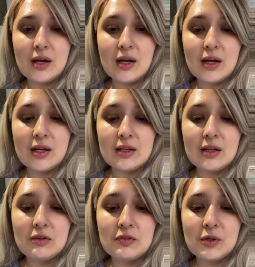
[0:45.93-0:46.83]
And
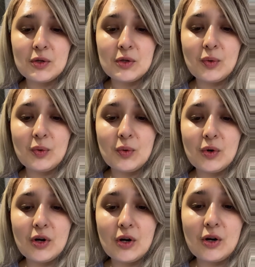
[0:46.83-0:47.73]
if
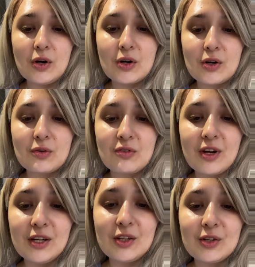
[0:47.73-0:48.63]
you are a
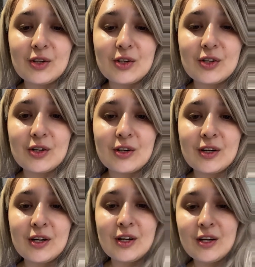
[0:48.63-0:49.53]
regular,
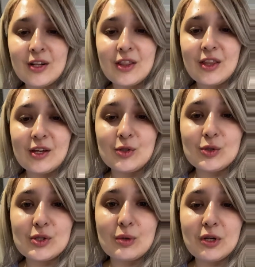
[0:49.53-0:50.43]
thank
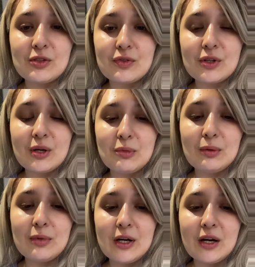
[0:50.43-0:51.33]
you so much for
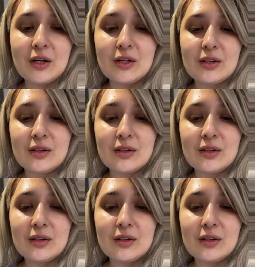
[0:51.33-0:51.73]
coming back.